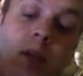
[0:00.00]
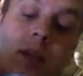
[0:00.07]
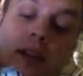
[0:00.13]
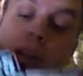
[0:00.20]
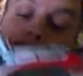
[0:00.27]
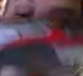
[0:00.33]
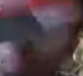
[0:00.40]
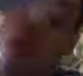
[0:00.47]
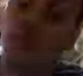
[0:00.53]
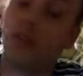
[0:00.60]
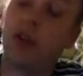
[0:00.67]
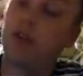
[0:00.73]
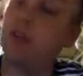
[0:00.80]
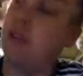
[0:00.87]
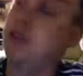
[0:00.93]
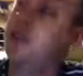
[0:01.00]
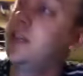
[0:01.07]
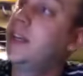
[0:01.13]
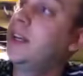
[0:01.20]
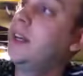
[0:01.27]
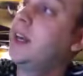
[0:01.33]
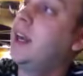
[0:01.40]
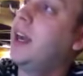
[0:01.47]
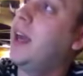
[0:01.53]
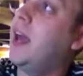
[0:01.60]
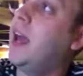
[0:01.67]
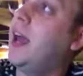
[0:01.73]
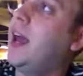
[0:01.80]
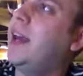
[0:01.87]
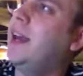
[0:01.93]
We didn't have brushless,
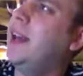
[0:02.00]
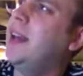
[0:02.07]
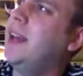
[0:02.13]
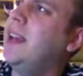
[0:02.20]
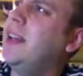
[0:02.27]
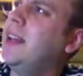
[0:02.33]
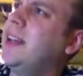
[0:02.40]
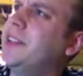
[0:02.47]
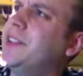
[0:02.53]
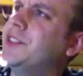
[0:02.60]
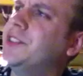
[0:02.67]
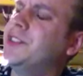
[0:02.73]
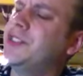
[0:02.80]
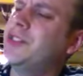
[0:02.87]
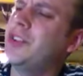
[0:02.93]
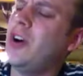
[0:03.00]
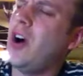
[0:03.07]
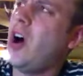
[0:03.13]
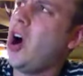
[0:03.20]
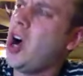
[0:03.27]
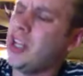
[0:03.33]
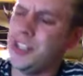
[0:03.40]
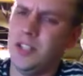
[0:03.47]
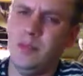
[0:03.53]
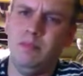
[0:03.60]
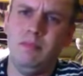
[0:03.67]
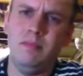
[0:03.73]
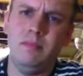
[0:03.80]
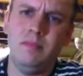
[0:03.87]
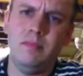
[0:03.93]
and it is
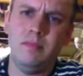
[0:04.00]
awesome.